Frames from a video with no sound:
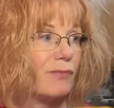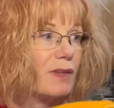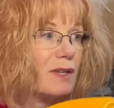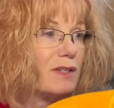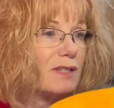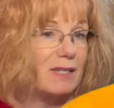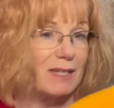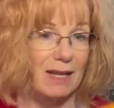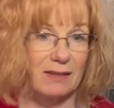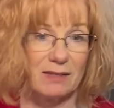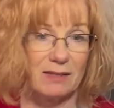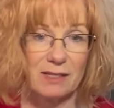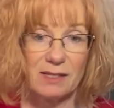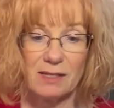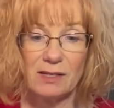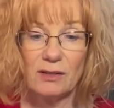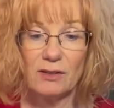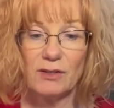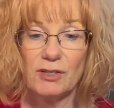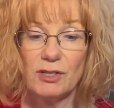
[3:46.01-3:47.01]
stainless
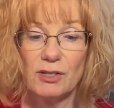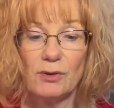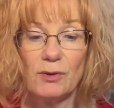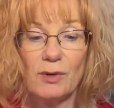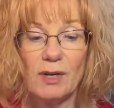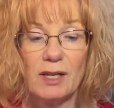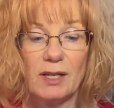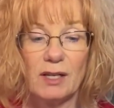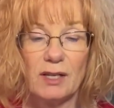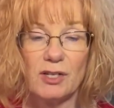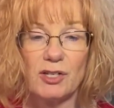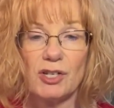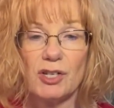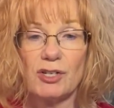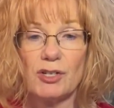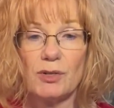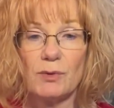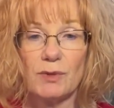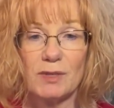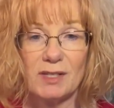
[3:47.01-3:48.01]
steel too, in
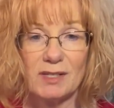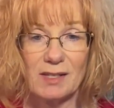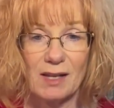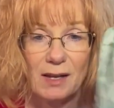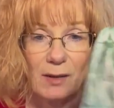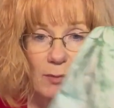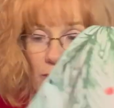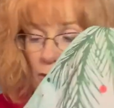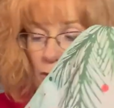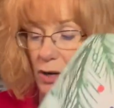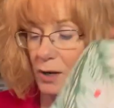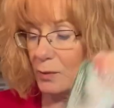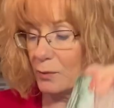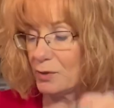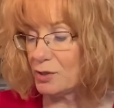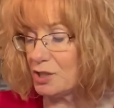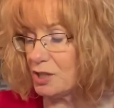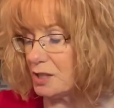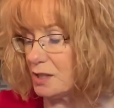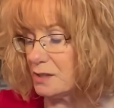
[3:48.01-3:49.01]
conjunction with the second product,
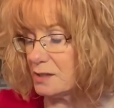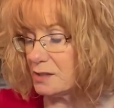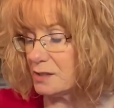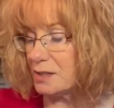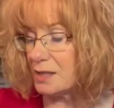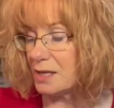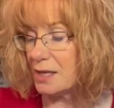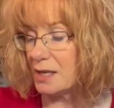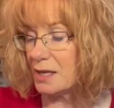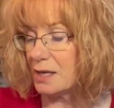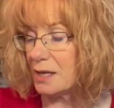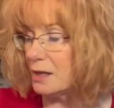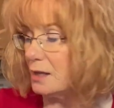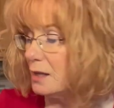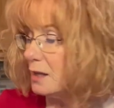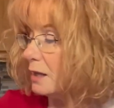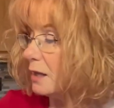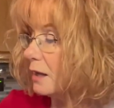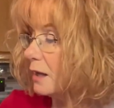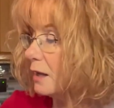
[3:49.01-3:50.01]
which is the
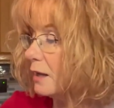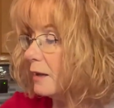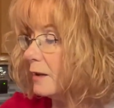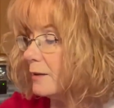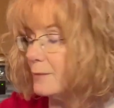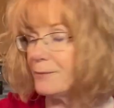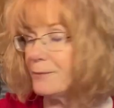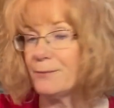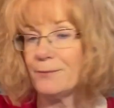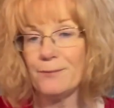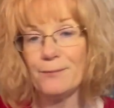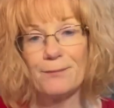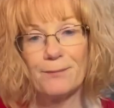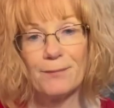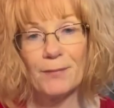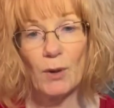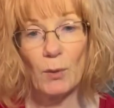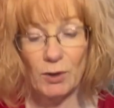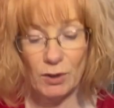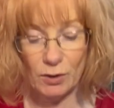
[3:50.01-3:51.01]

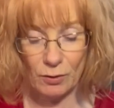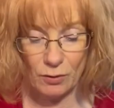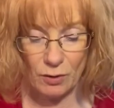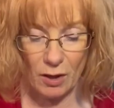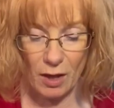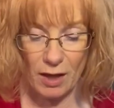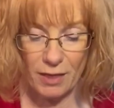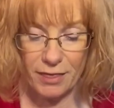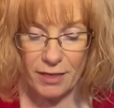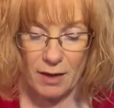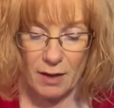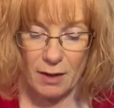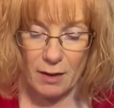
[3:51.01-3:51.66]
window cloth.